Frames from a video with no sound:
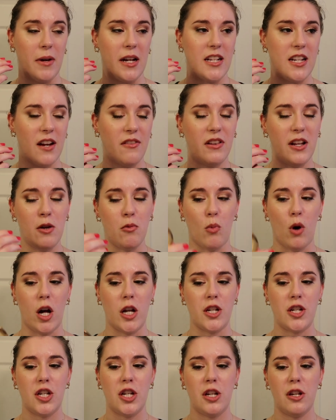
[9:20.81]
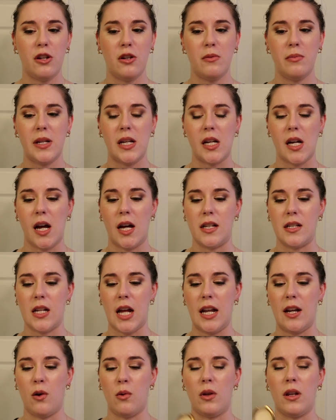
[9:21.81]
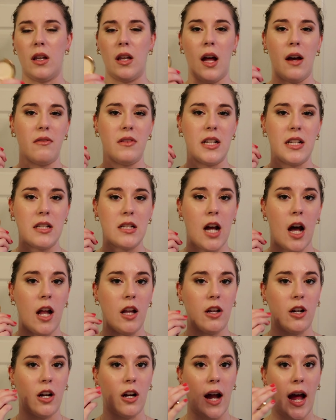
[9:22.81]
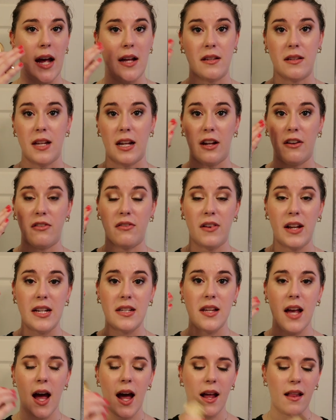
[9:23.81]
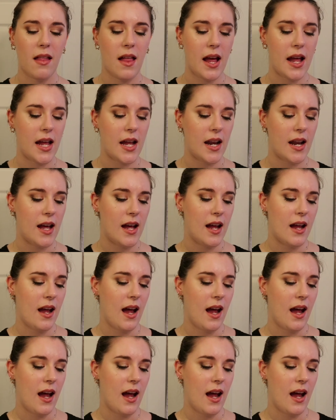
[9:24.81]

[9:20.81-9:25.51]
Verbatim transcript: I definitely want to because I don't love this color as like a face highlight.